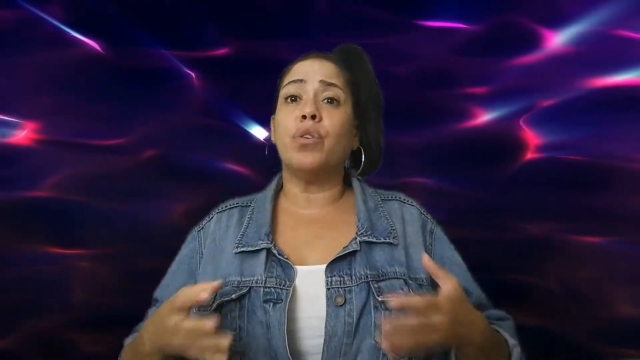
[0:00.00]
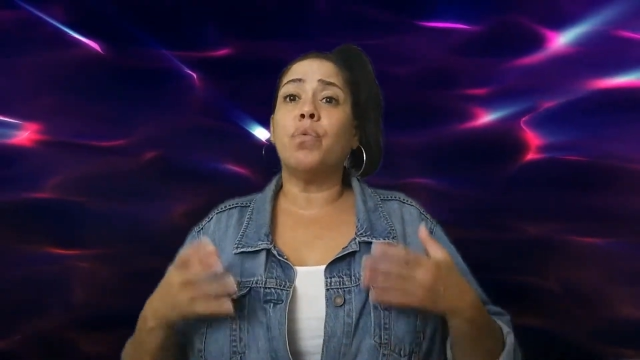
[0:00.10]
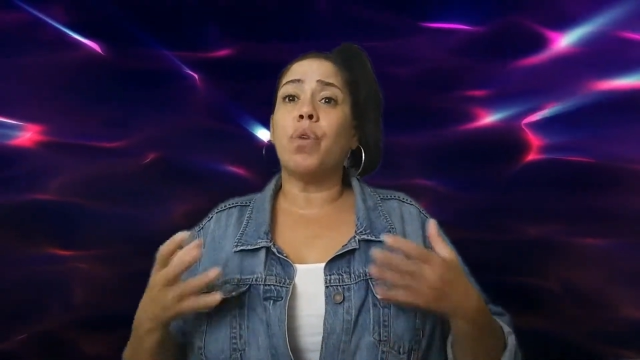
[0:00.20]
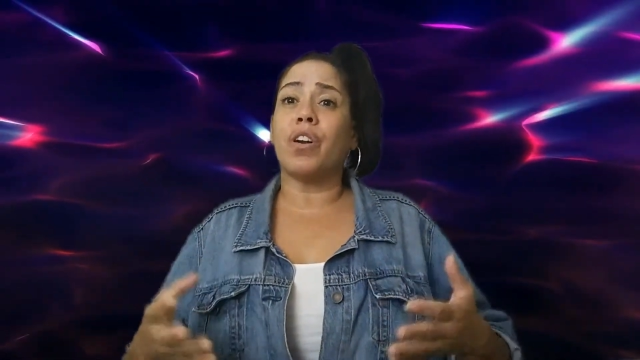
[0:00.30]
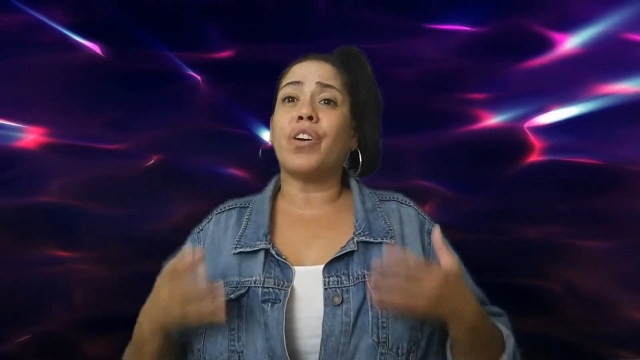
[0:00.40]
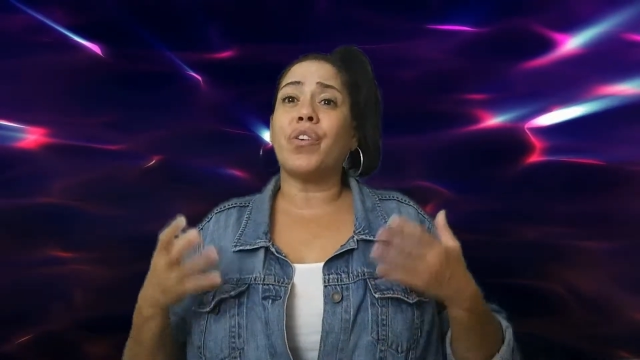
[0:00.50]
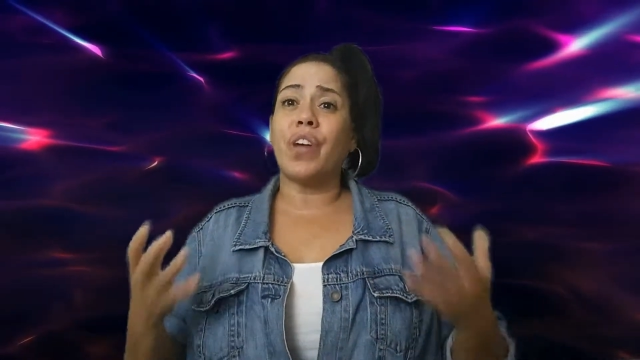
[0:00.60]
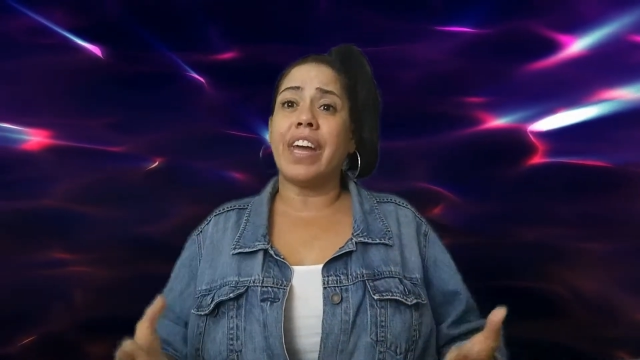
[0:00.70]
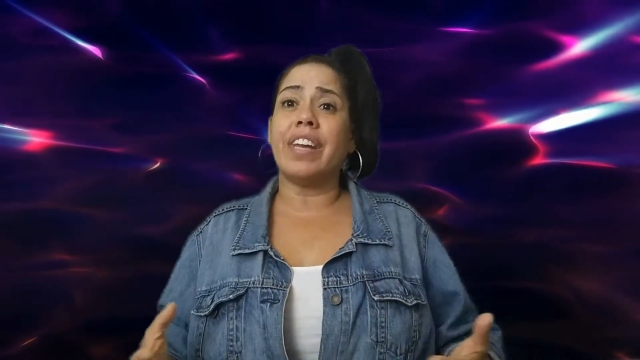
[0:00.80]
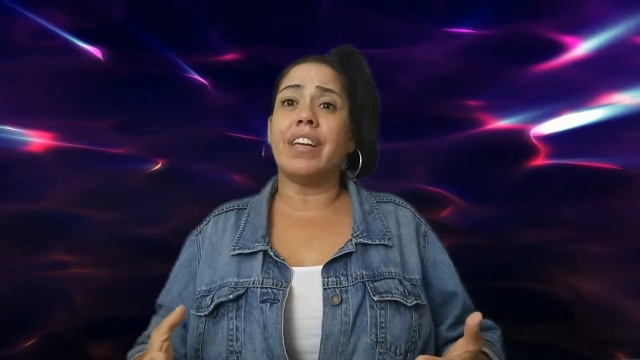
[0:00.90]
by
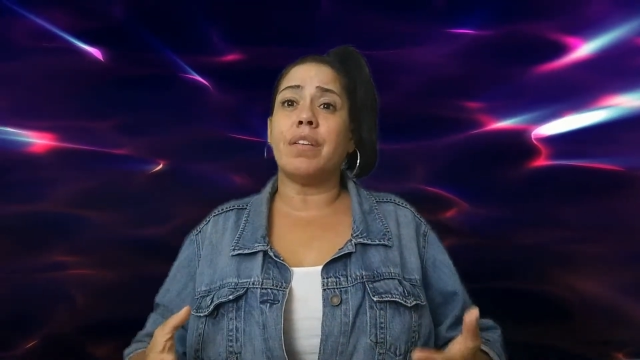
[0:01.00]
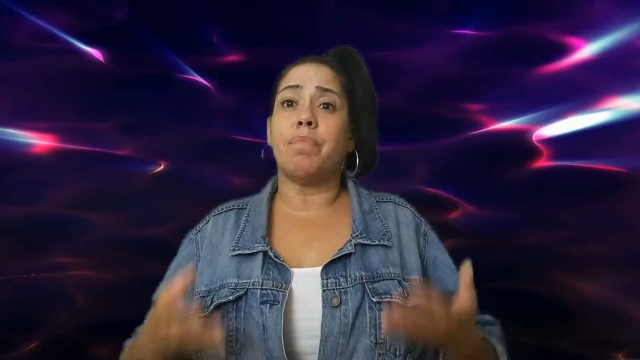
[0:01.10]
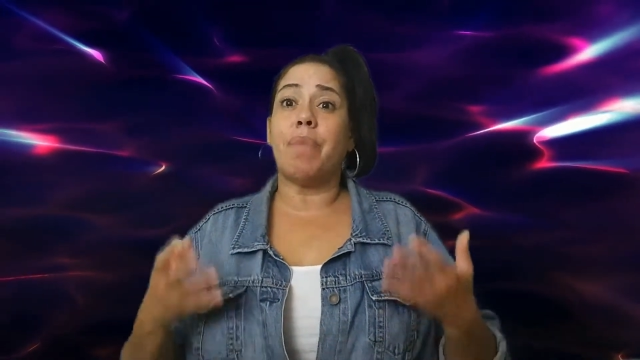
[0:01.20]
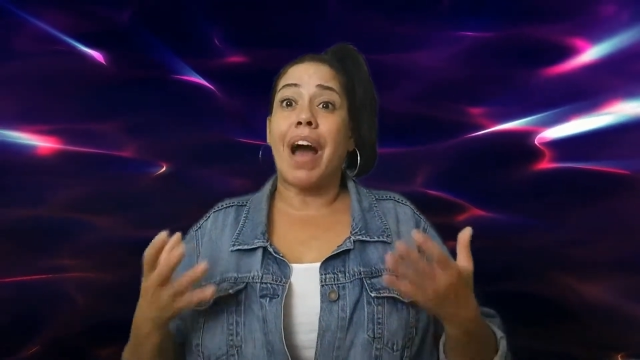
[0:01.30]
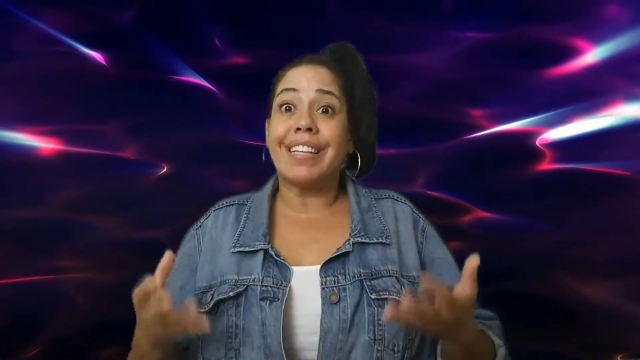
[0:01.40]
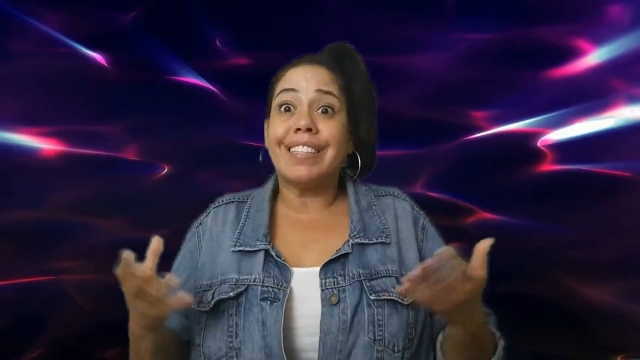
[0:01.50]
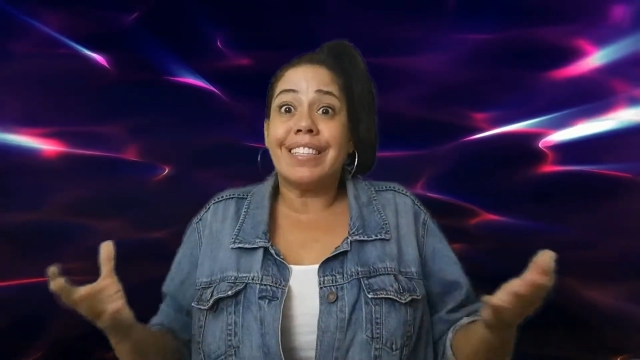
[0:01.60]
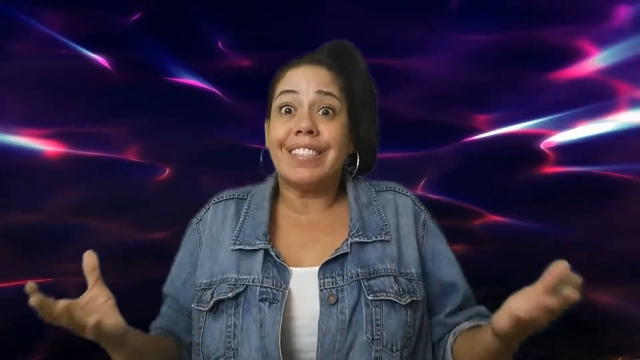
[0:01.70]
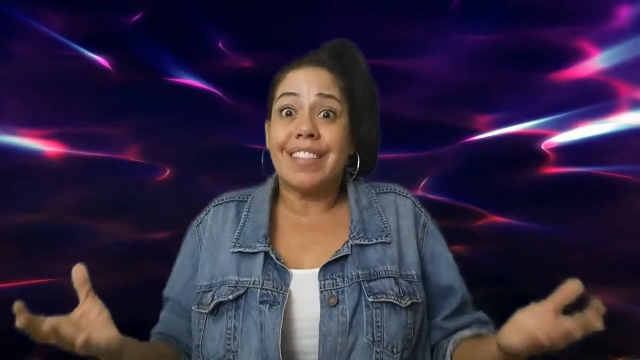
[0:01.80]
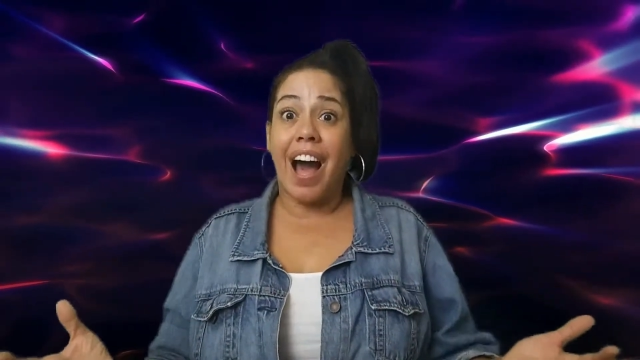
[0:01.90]
design,
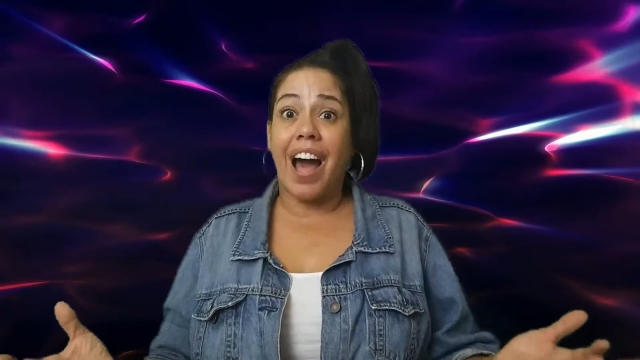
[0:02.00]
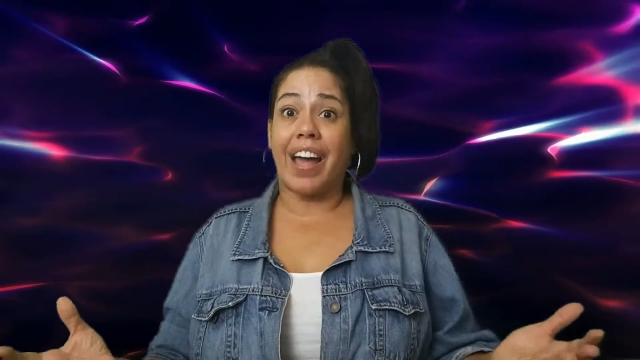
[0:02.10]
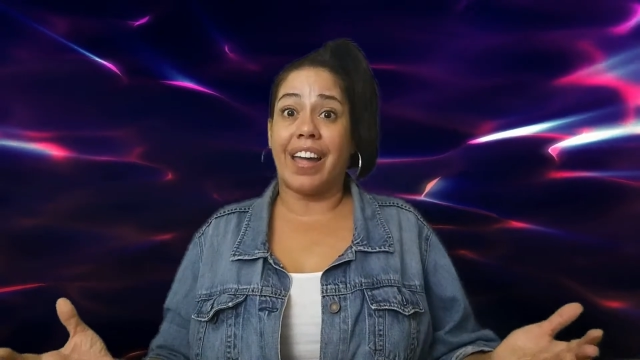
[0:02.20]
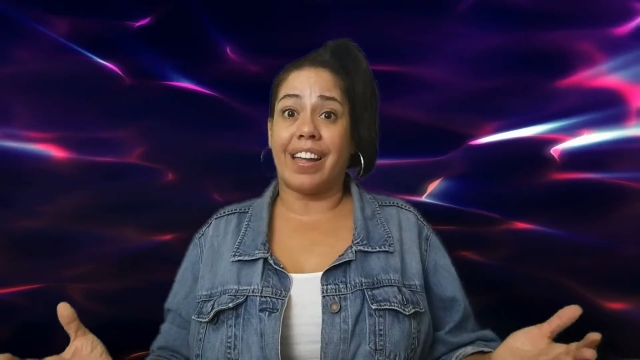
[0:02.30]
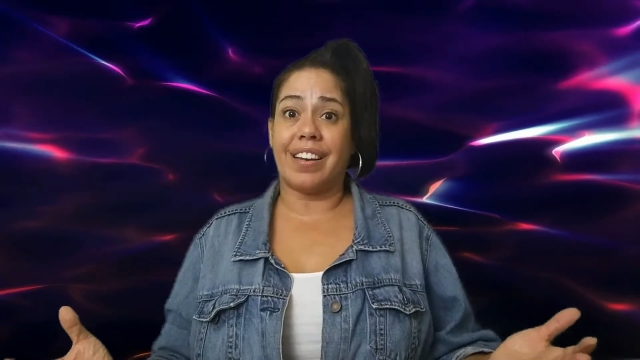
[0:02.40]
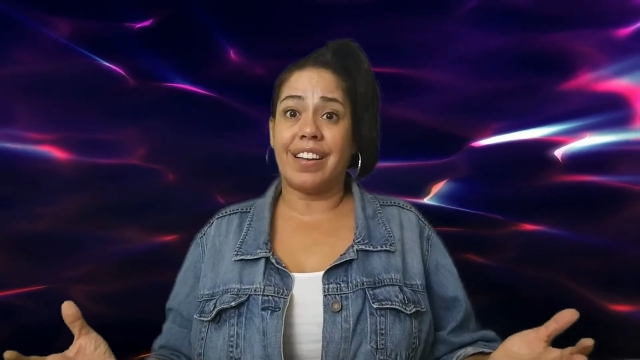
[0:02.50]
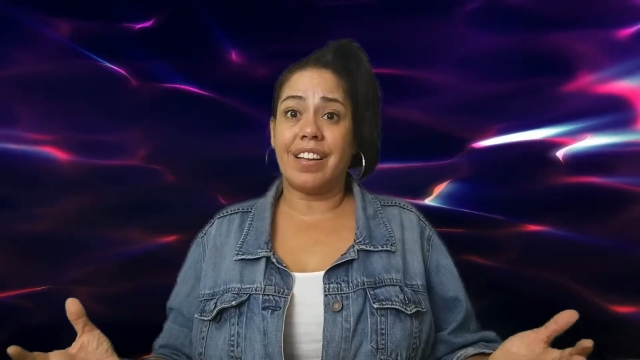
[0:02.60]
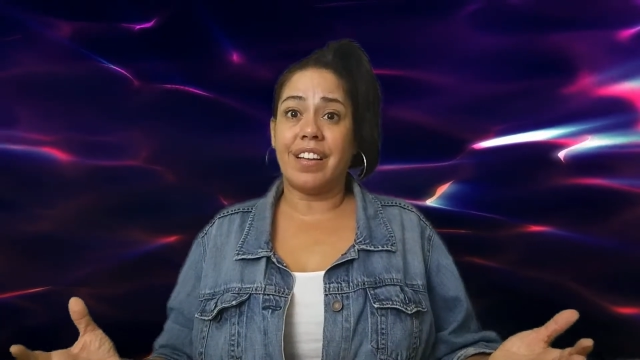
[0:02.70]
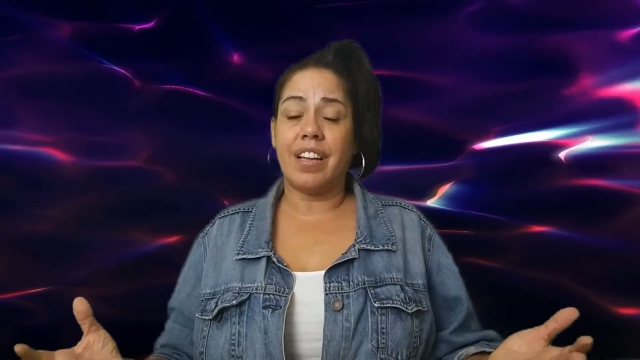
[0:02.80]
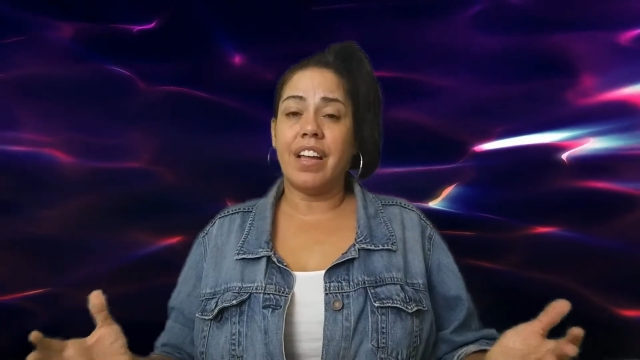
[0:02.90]
not
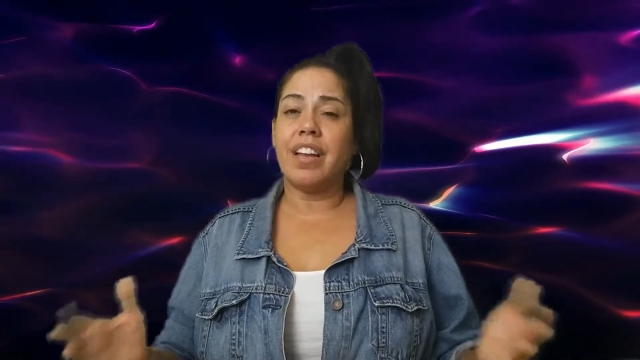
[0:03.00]
fighting